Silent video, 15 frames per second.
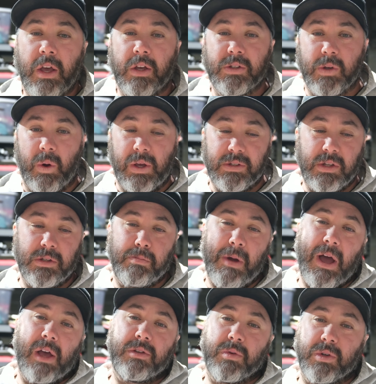So as these
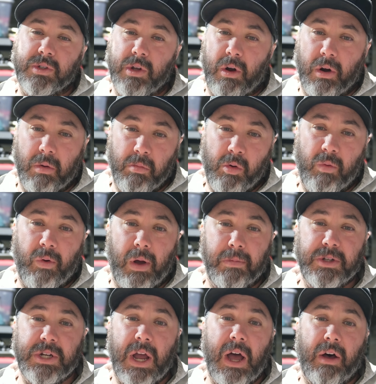bass were starting to move up
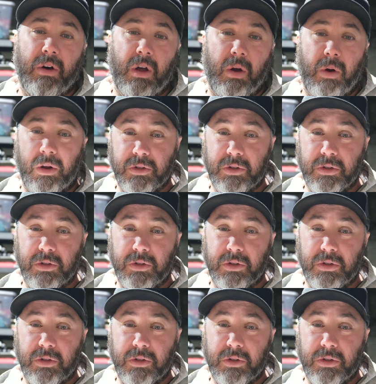shallow,